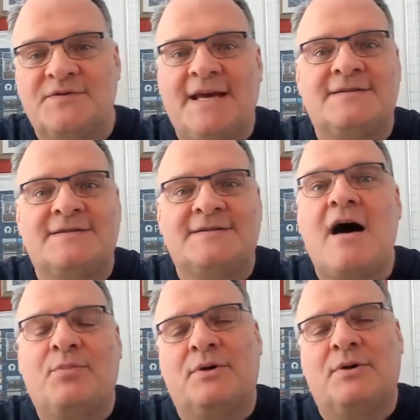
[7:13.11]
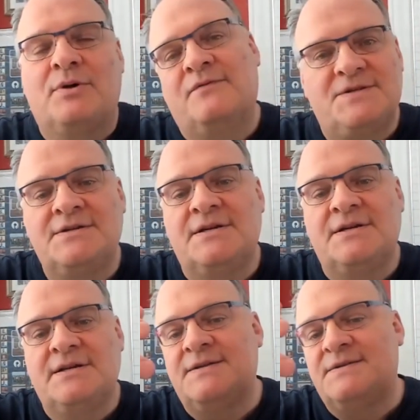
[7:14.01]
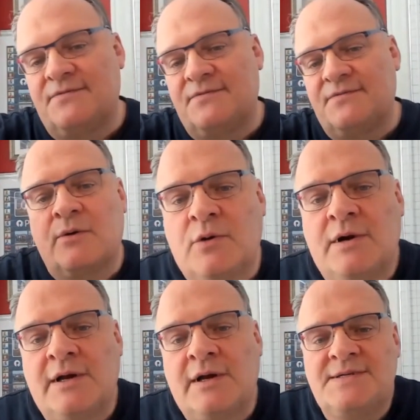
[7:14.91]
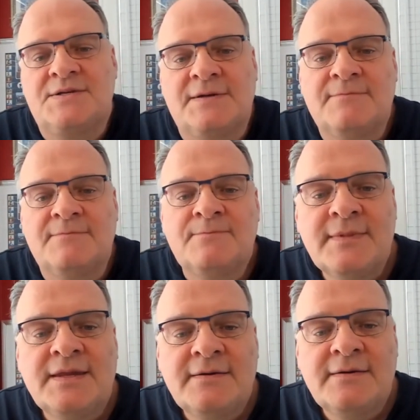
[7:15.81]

of stay on top of the changing needs of the growing organization?